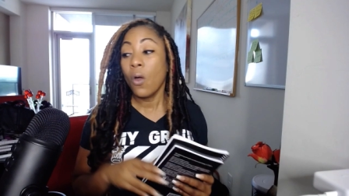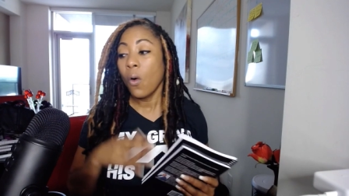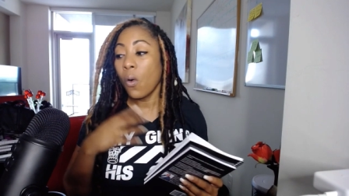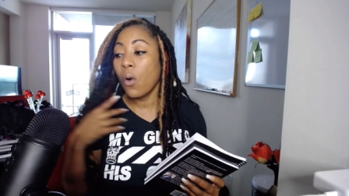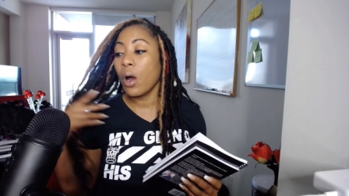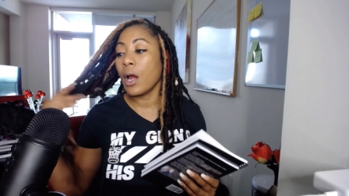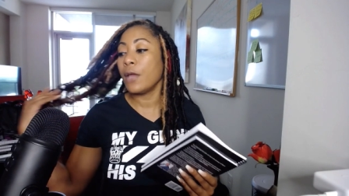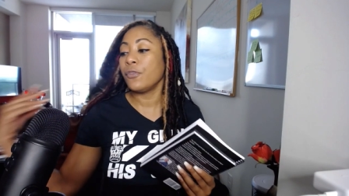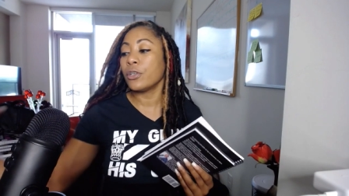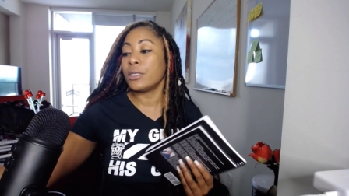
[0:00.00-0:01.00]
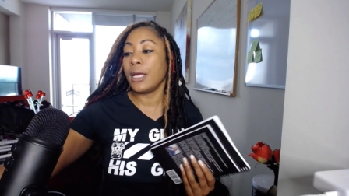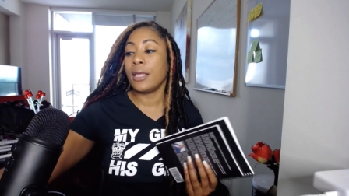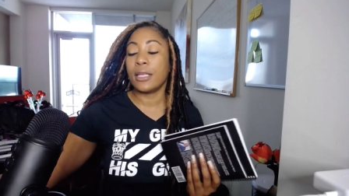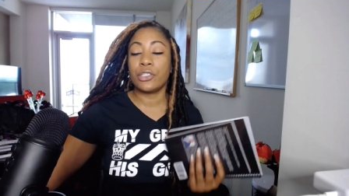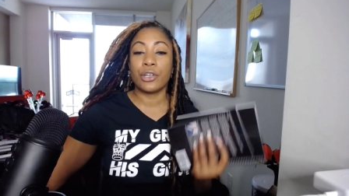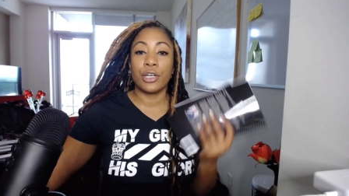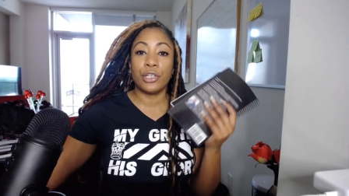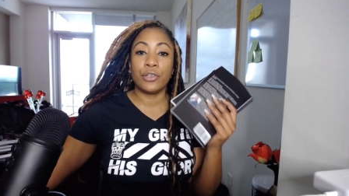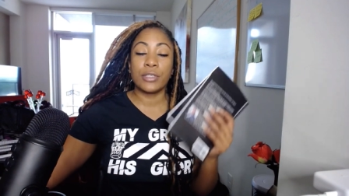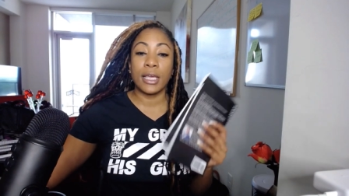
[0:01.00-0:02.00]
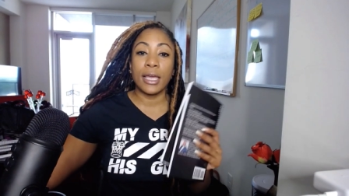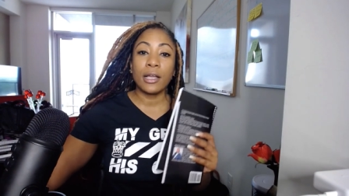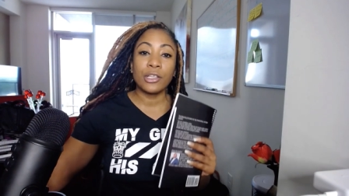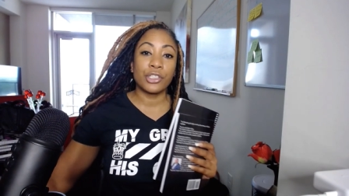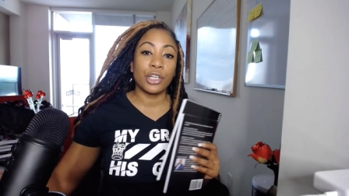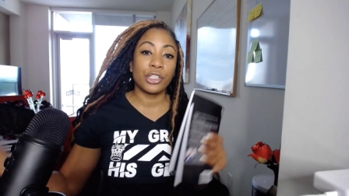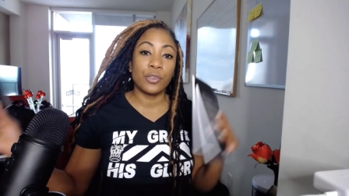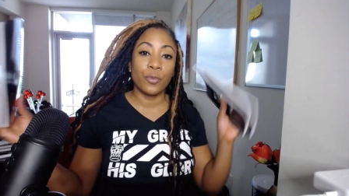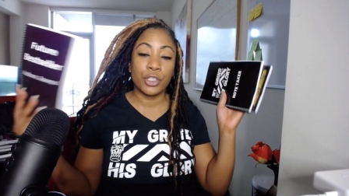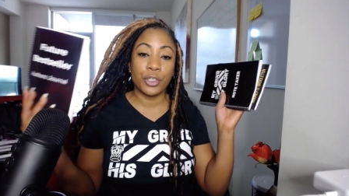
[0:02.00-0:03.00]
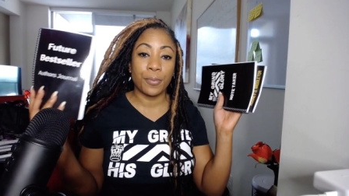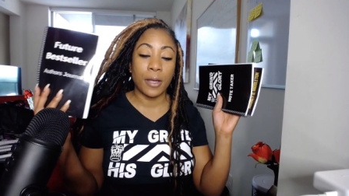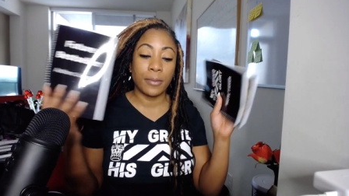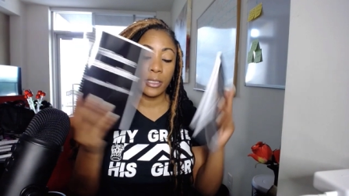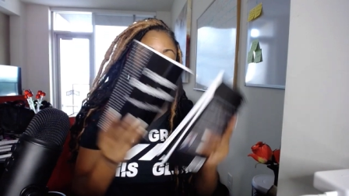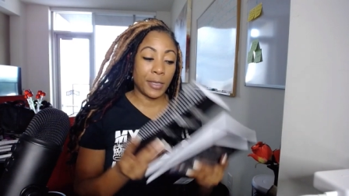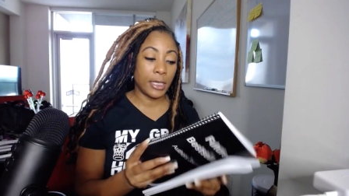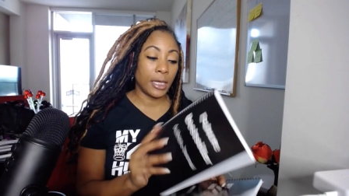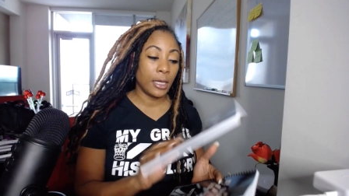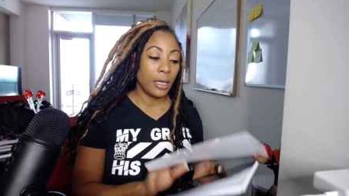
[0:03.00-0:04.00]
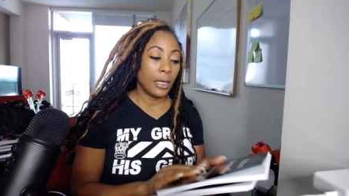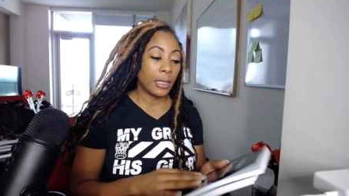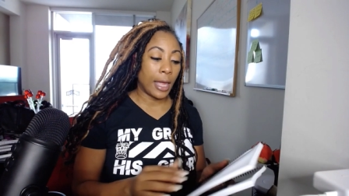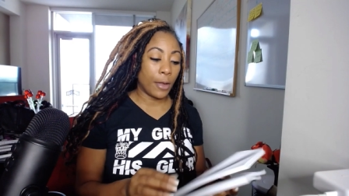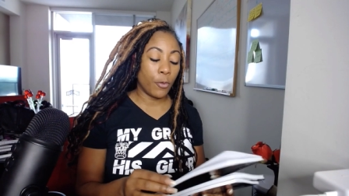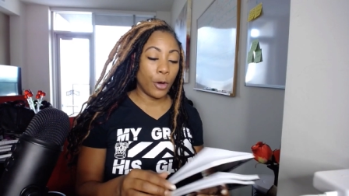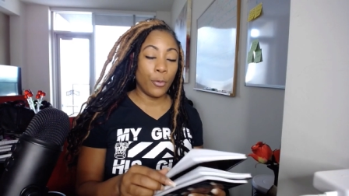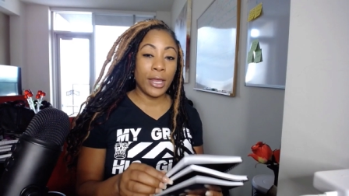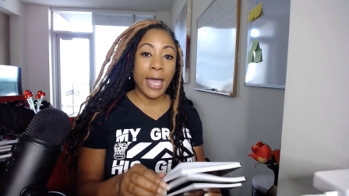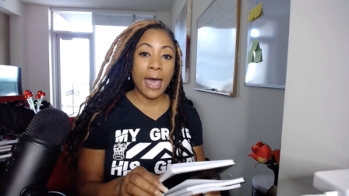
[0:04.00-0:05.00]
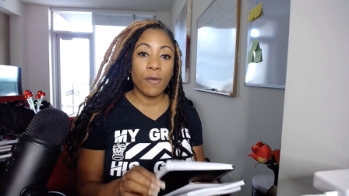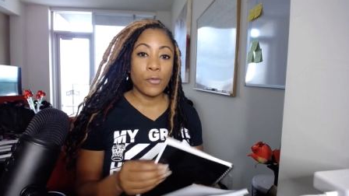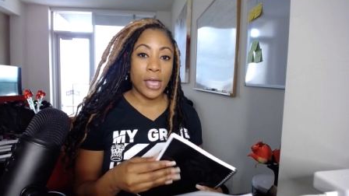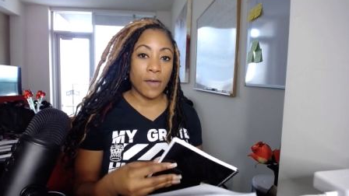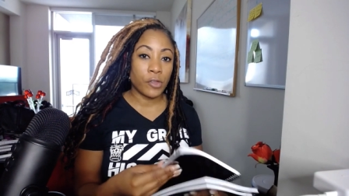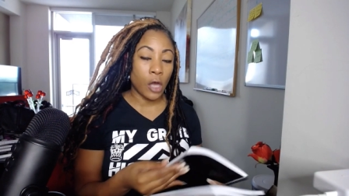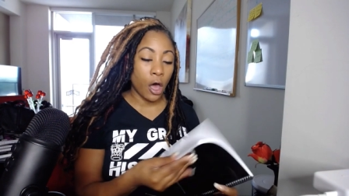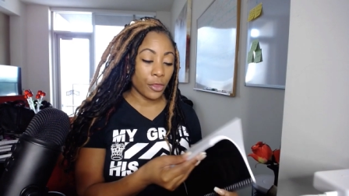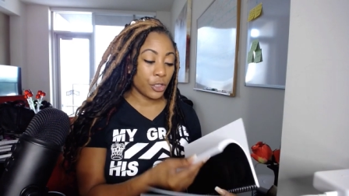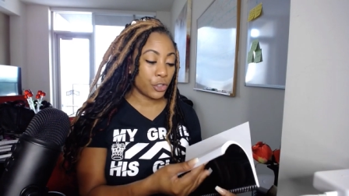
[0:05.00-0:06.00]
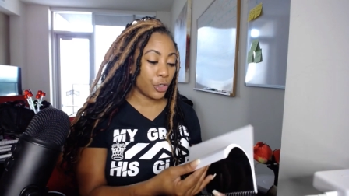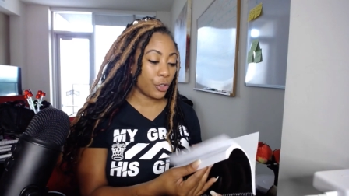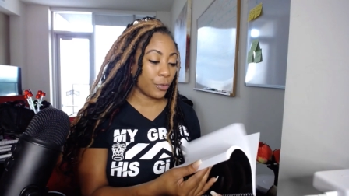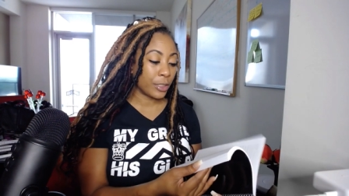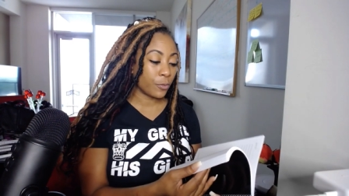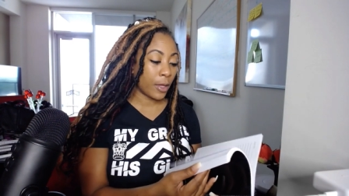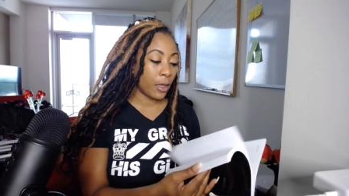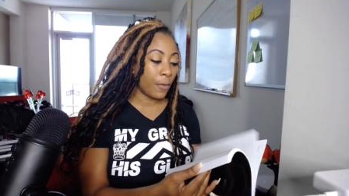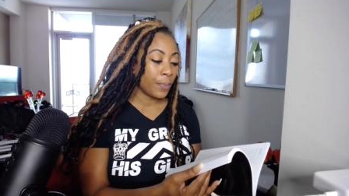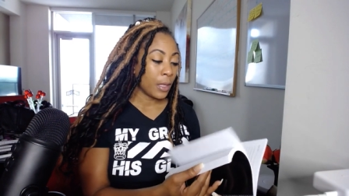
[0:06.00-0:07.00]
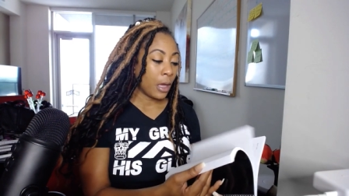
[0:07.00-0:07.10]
or if you're saying that you're going to use it in conjunction with your public speaking, like what we have, we have an author's journal as well.